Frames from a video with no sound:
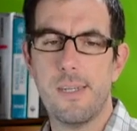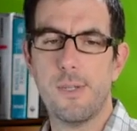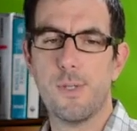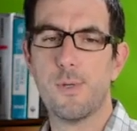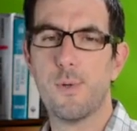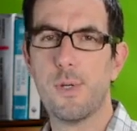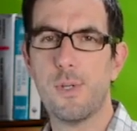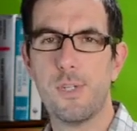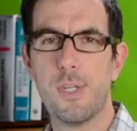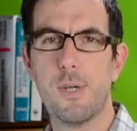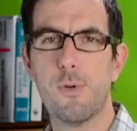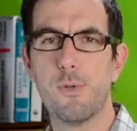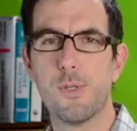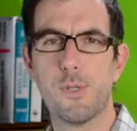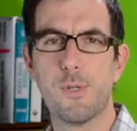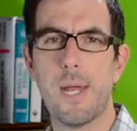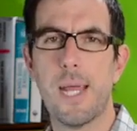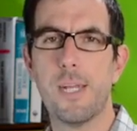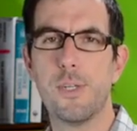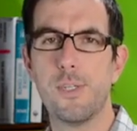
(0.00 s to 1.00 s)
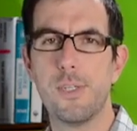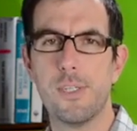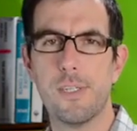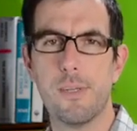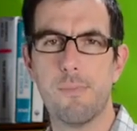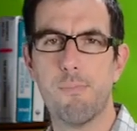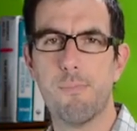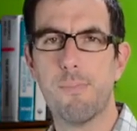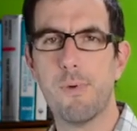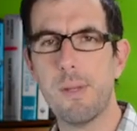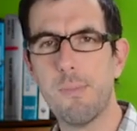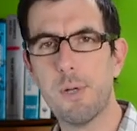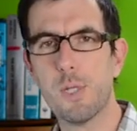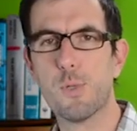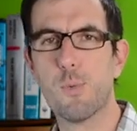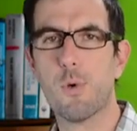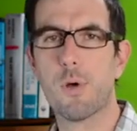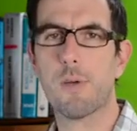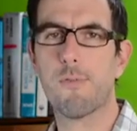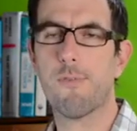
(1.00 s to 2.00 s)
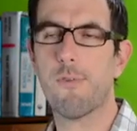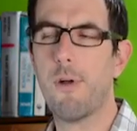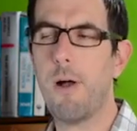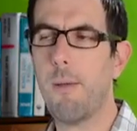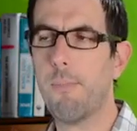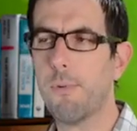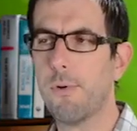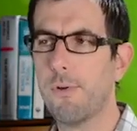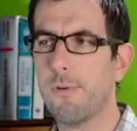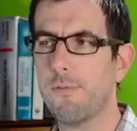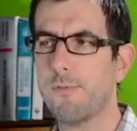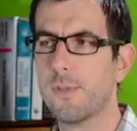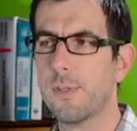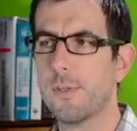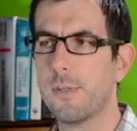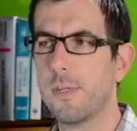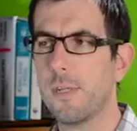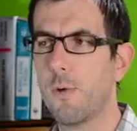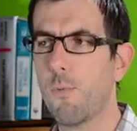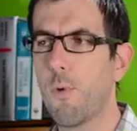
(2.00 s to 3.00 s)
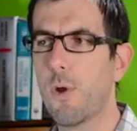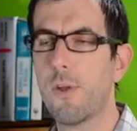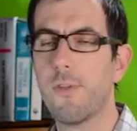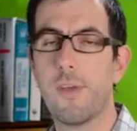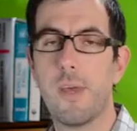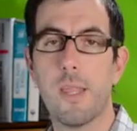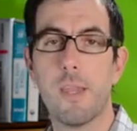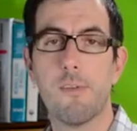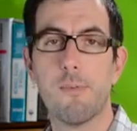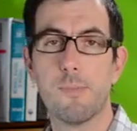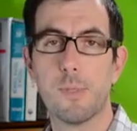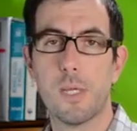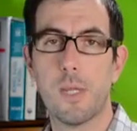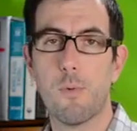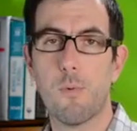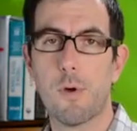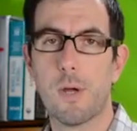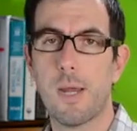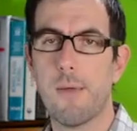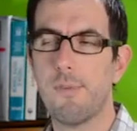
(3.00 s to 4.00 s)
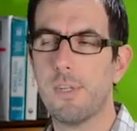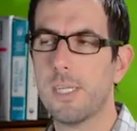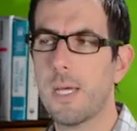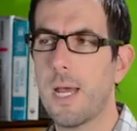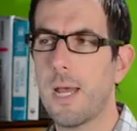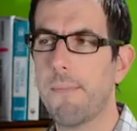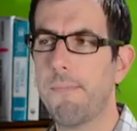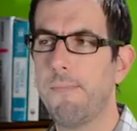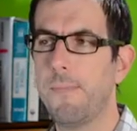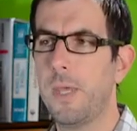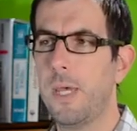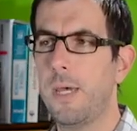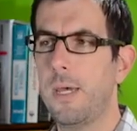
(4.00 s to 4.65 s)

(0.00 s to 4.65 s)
sort of general strategies that pretty much work for all proofs. You know, one or the other is going to work every time.